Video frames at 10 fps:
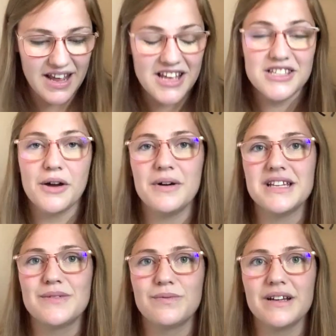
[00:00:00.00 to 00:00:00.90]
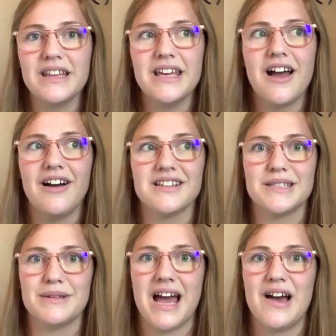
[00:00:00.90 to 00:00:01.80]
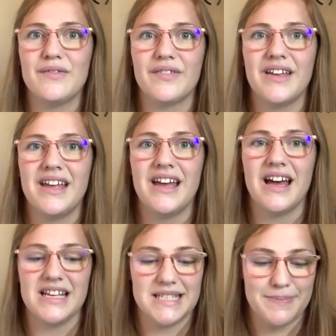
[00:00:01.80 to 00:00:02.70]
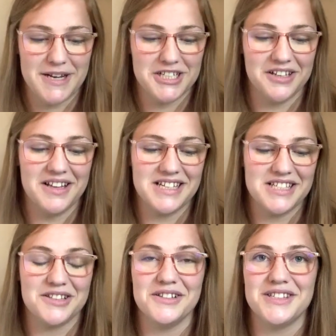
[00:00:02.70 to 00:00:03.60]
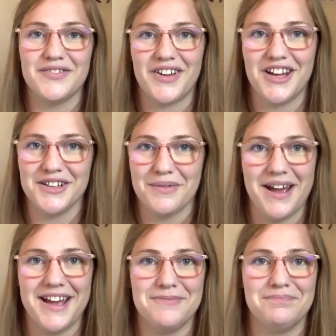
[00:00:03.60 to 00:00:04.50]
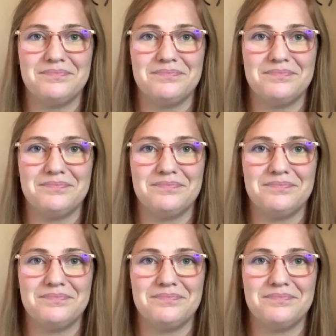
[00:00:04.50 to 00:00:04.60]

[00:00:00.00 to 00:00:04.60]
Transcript: So it's really awesome to have a special exclusive colorway